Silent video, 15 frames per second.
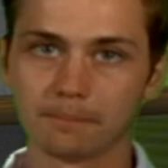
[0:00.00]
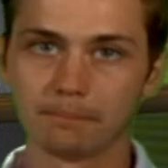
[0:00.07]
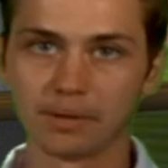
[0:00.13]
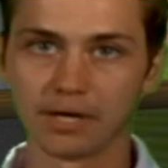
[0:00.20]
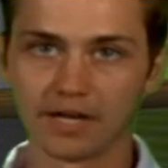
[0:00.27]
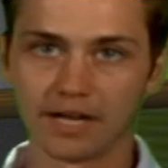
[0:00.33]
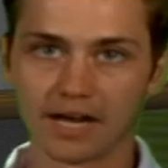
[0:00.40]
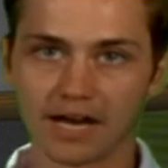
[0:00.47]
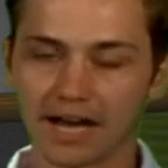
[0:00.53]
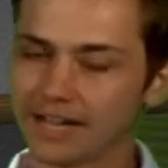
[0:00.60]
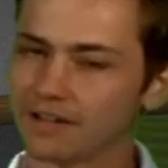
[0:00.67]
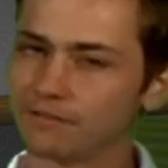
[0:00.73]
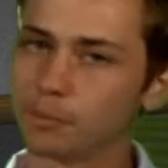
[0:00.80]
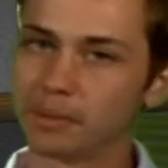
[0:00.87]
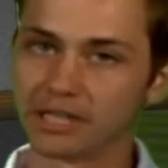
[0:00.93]
But I
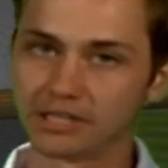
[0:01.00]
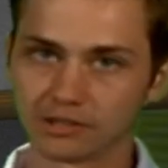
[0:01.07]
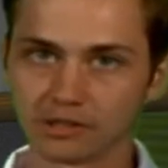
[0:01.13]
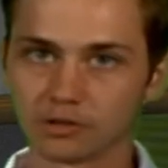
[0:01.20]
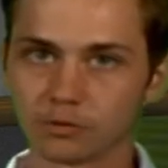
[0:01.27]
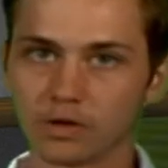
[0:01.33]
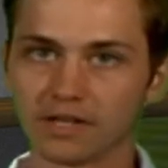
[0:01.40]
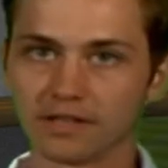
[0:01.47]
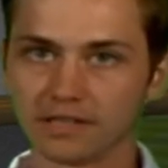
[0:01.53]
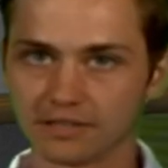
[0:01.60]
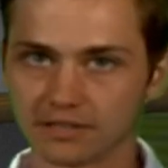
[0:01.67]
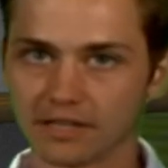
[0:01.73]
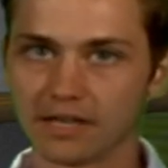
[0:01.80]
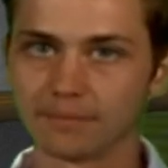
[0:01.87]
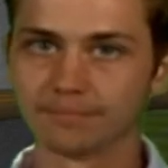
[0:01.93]
have the Patriots winning this
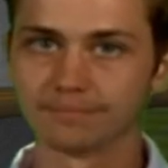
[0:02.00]
game.